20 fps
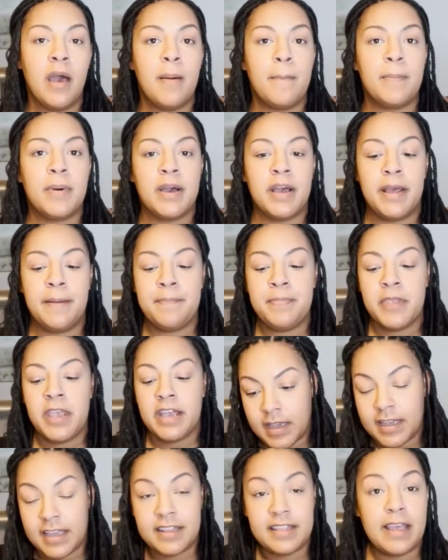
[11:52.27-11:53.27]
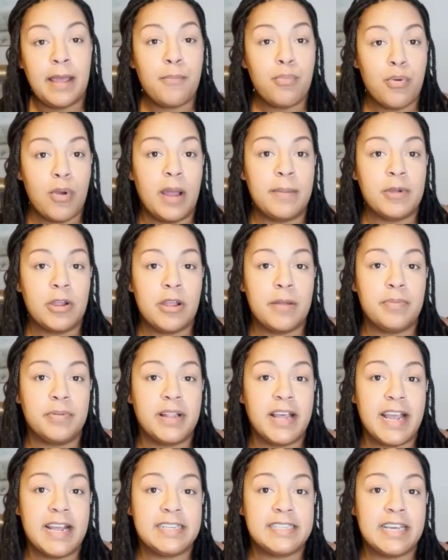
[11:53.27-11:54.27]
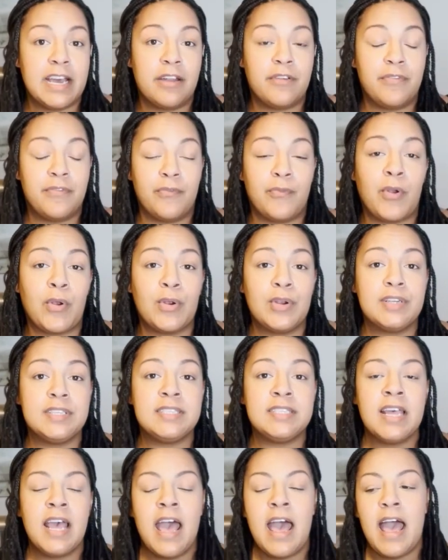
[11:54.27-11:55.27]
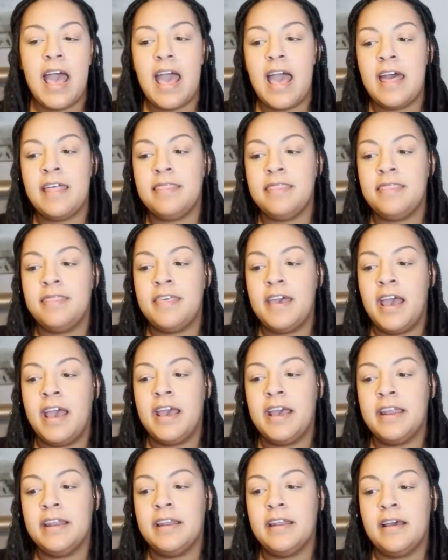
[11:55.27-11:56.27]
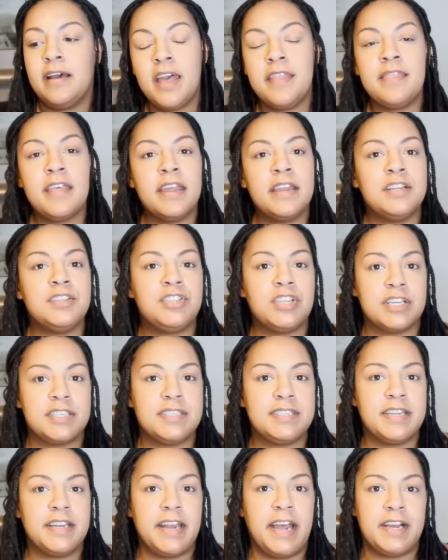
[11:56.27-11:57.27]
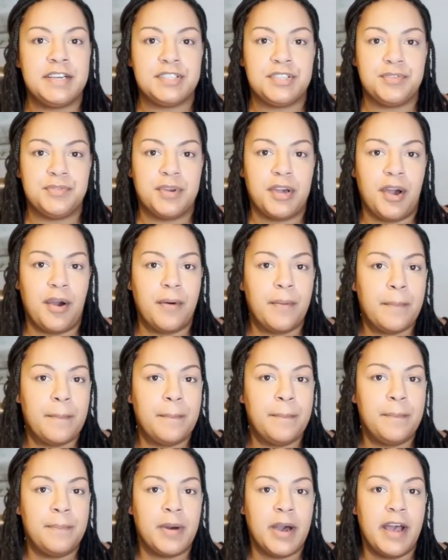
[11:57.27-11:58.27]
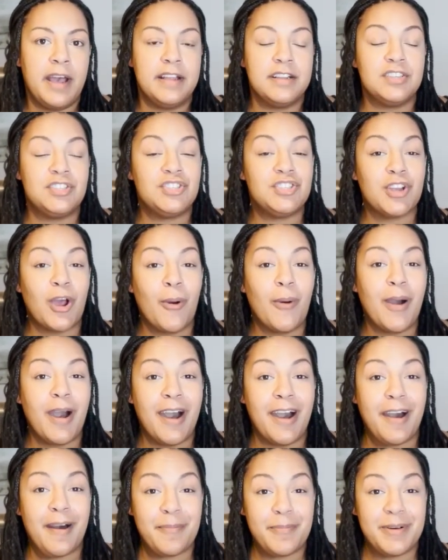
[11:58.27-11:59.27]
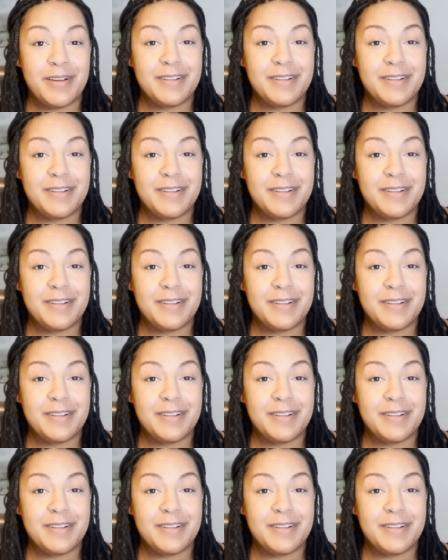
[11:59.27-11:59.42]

But get that primary plan down first and then adjust it as you go. But show up,